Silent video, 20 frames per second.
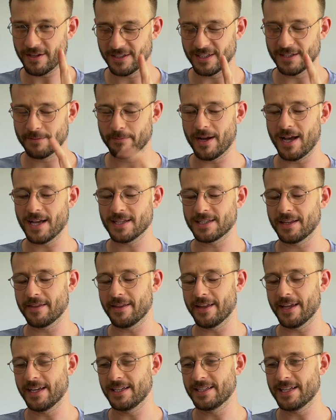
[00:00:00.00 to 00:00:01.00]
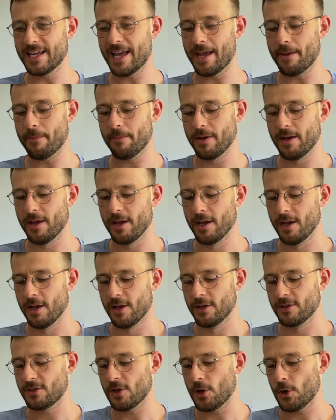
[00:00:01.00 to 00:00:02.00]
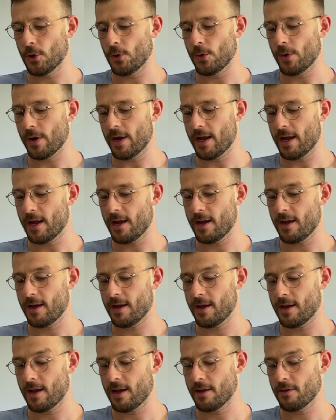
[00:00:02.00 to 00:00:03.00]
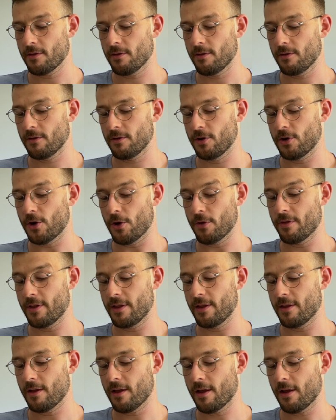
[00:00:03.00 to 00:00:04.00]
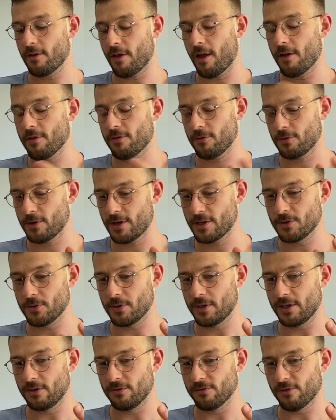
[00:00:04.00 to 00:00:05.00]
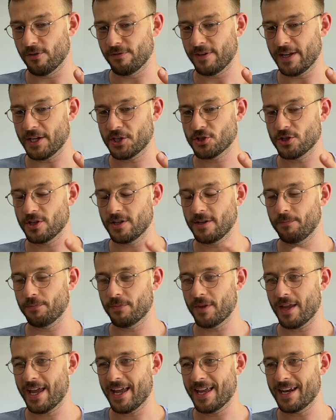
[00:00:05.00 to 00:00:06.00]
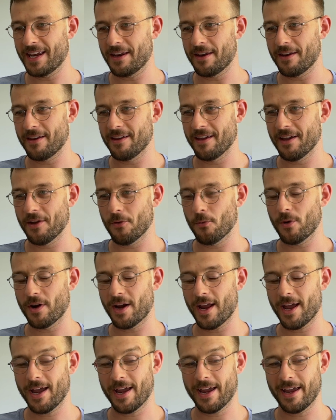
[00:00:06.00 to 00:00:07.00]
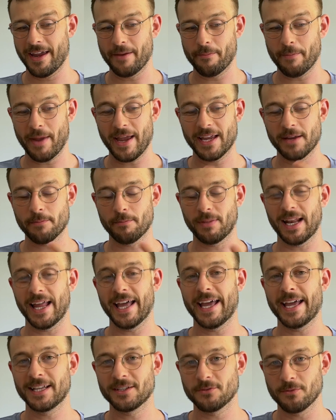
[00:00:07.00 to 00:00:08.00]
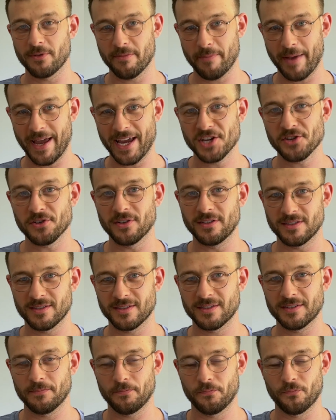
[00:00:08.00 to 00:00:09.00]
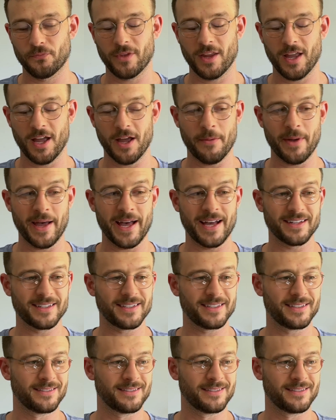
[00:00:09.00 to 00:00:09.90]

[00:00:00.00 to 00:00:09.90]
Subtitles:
it's passing the exam. So, I thought I'd do a little reflection. And when I make plans with patients about